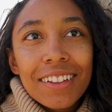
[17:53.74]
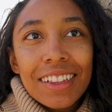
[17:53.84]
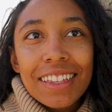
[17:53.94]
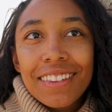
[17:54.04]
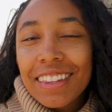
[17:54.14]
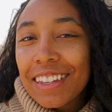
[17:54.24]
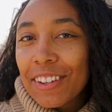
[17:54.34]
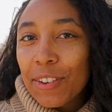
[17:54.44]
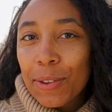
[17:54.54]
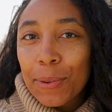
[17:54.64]
Listen
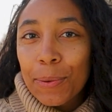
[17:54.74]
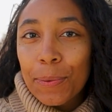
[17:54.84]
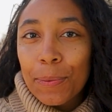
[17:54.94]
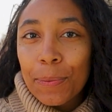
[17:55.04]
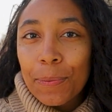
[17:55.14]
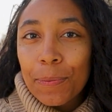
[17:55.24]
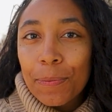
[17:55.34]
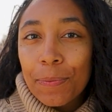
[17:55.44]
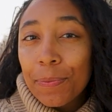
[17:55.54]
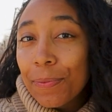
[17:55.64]
to
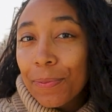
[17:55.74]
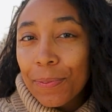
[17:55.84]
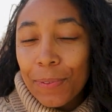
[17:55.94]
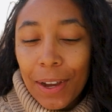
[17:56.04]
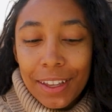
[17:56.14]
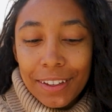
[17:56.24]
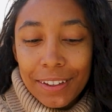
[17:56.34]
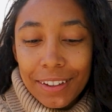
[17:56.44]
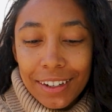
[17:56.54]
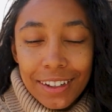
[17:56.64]
what
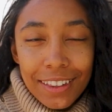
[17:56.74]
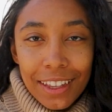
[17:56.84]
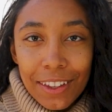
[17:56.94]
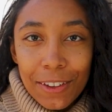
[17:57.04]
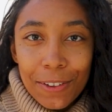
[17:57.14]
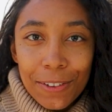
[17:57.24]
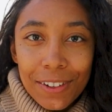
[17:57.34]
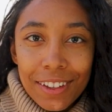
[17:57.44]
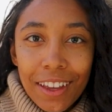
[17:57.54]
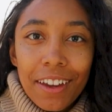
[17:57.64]
it is that you
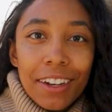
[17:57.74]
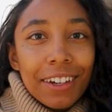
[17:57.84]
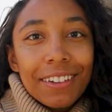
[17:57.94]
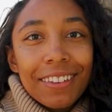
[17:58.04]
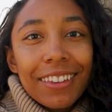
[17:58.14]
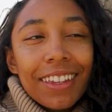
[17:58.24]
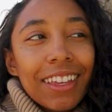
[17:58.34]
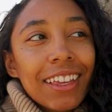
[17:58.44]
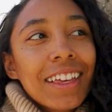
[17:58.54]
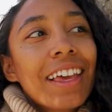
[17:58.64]
desire
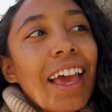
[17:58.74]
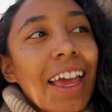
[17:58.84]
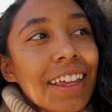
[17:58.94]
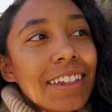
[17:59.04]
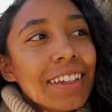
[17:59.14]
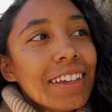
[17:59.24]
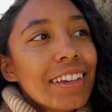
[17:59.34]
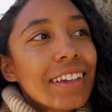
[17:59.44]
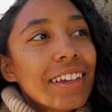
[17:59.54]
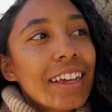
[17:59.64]
and
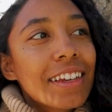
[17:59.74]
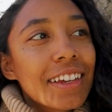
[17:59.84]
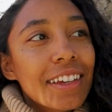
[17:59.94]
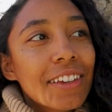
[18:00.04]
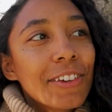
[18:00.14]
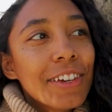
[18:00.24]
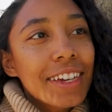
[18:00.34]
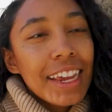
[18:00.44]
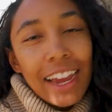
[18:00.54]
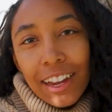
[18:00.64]
continue to take